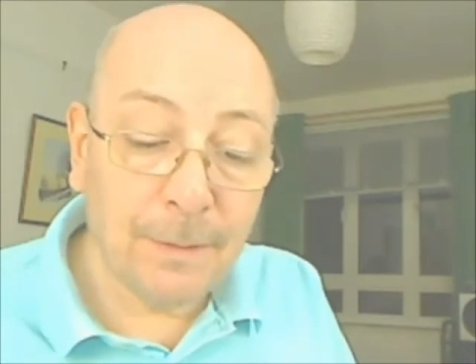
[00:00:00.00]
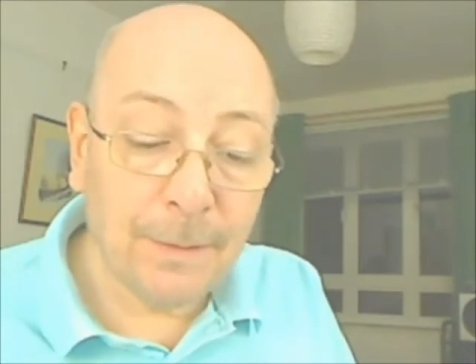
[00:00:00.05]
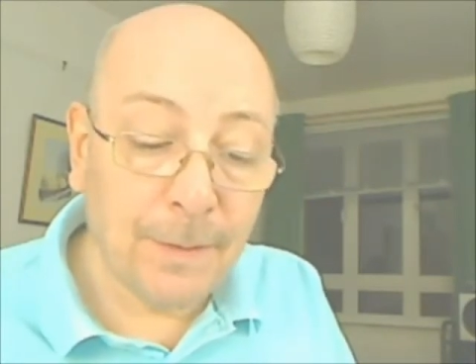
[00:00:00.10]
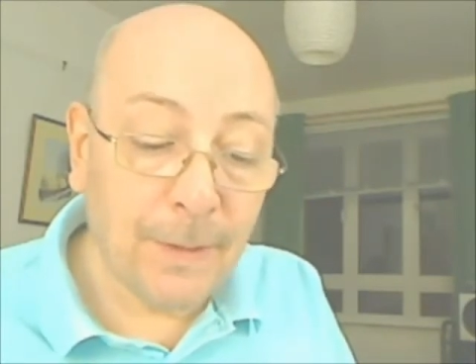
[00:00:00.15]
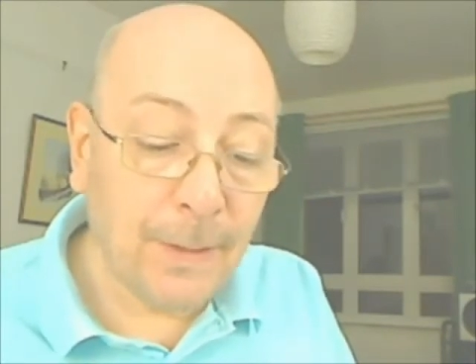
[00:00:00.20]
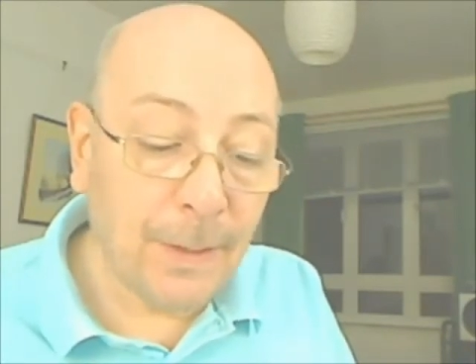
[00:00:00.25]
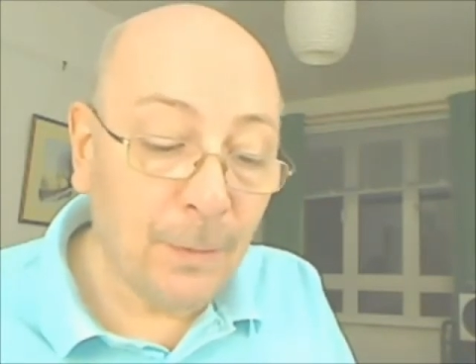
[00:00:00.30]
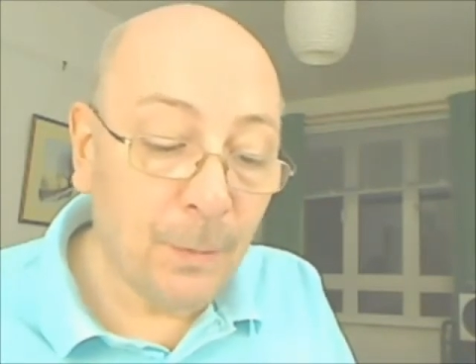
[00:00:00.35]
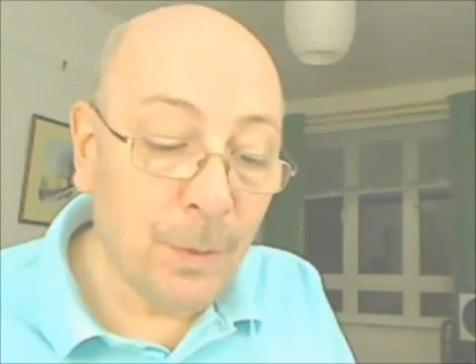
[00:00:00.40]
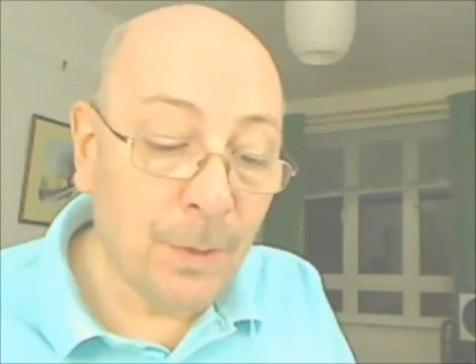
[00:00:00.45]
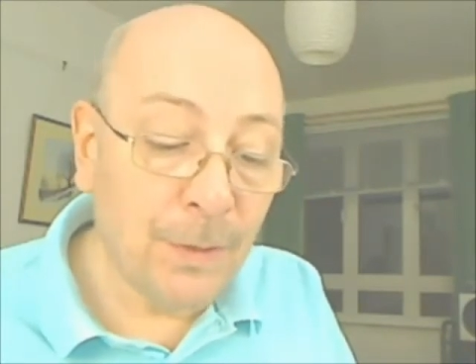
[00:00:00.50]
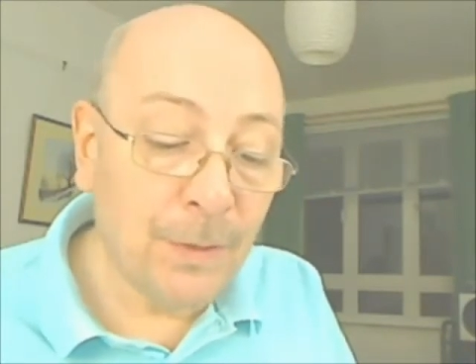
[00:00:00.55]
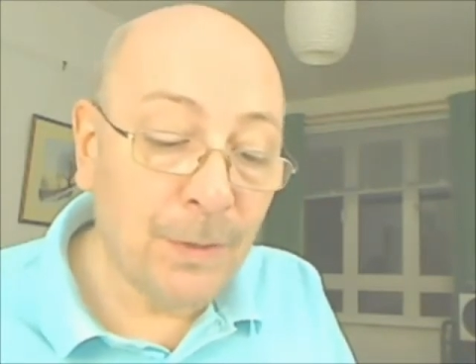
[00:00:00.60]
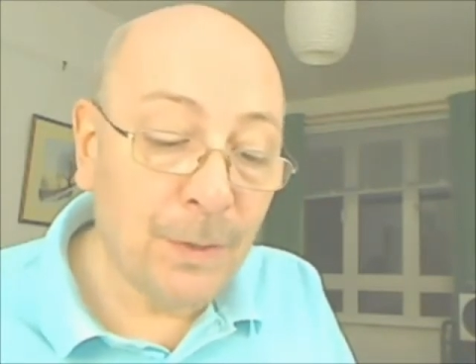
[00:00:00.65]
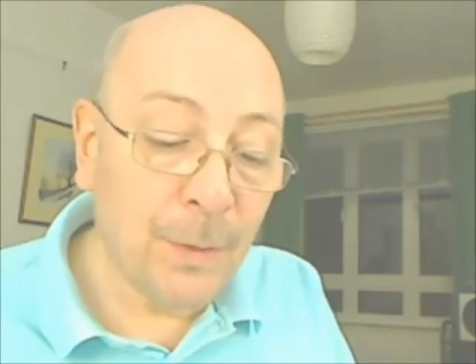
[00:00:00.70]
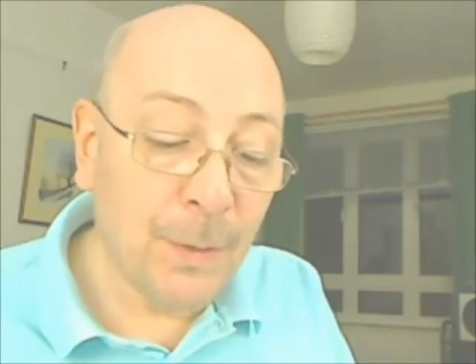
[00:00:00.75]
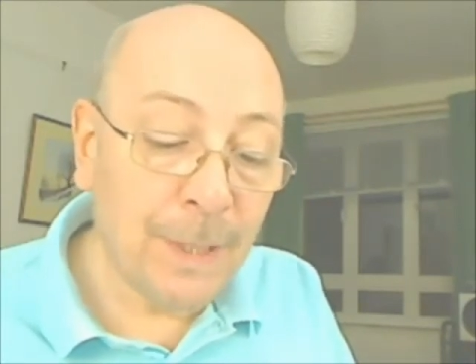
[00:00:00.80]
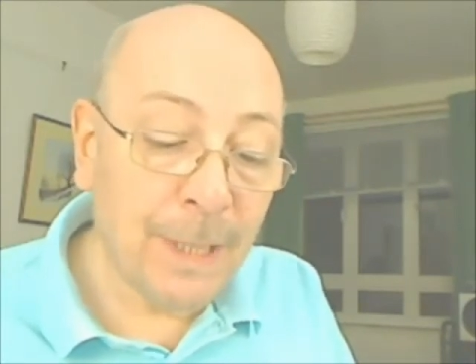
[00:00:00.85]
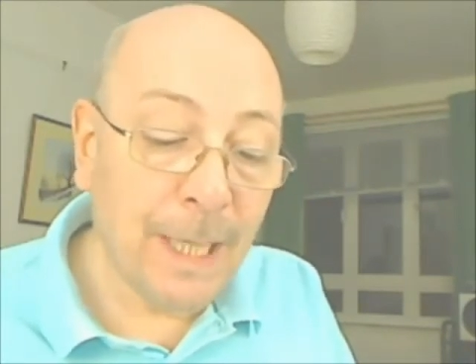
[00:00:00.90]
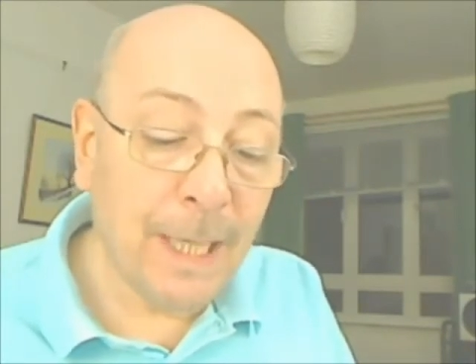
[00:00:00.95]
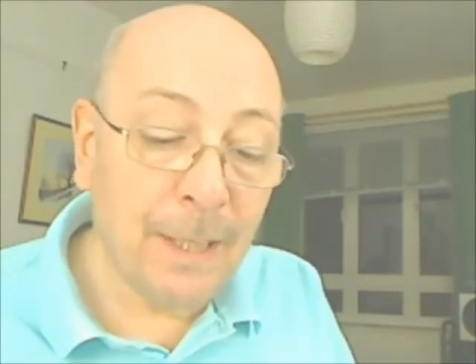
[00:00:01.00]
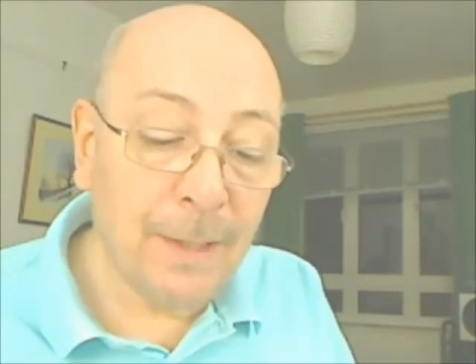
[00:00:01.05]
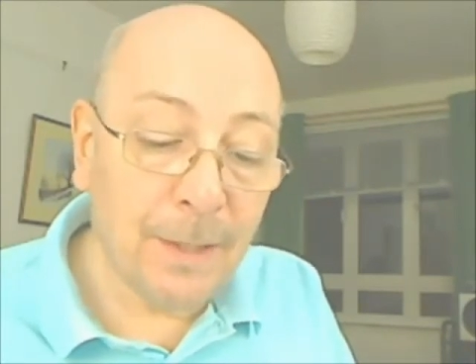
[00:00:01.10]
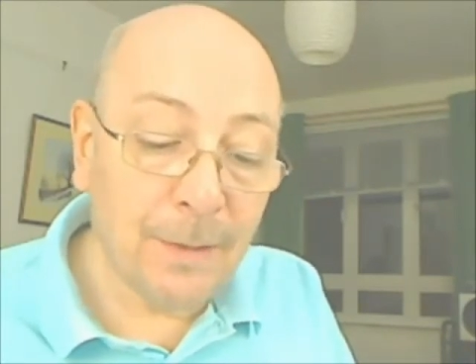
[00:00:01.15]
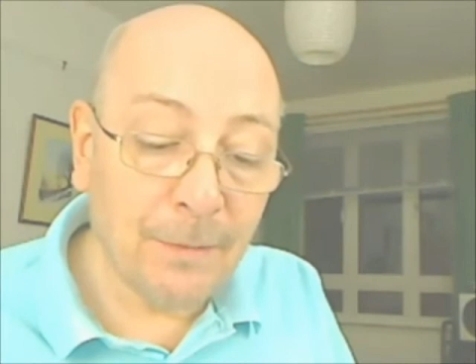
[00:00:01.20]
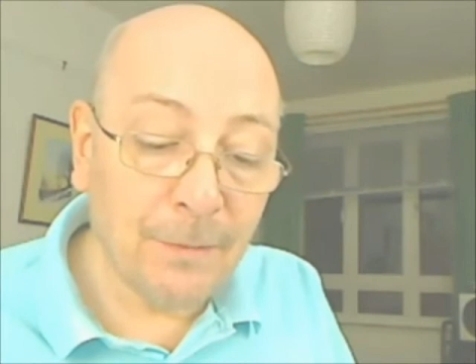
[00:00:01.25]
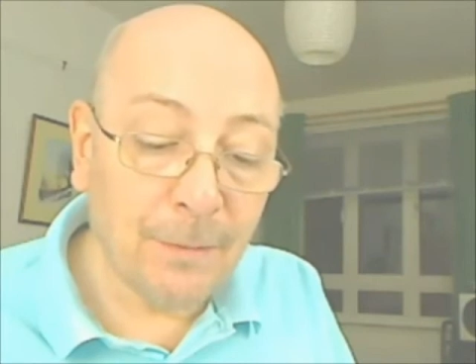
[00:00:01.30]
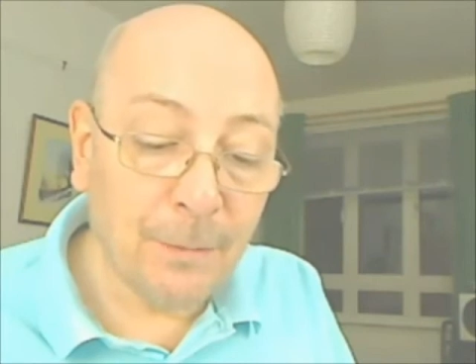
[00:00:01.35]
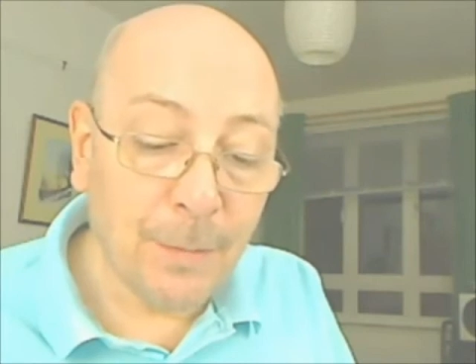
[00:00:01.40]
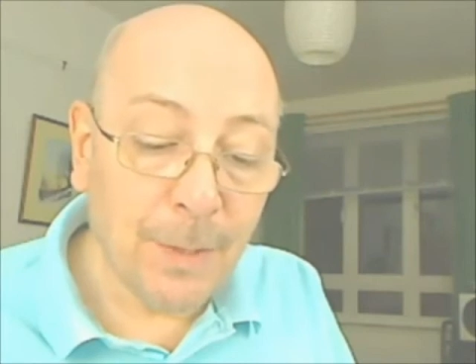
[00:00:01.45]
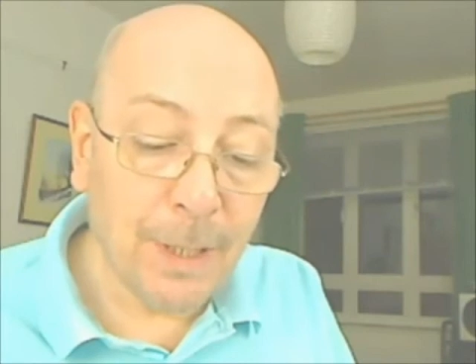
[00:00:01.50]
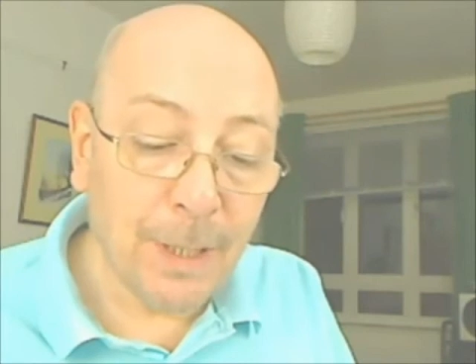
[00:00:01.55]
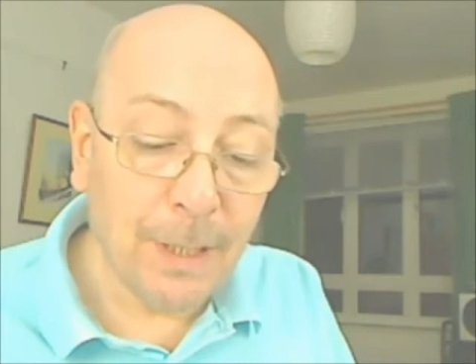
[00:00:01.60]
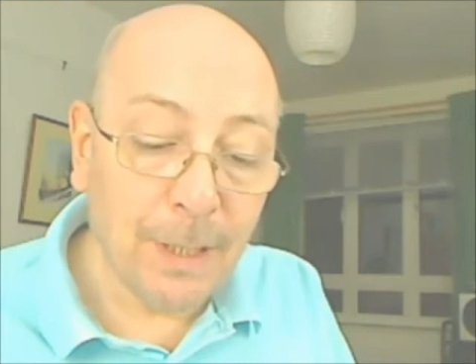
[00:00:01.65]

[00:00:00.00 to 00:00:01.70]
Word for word: that they weren't doing anything for me,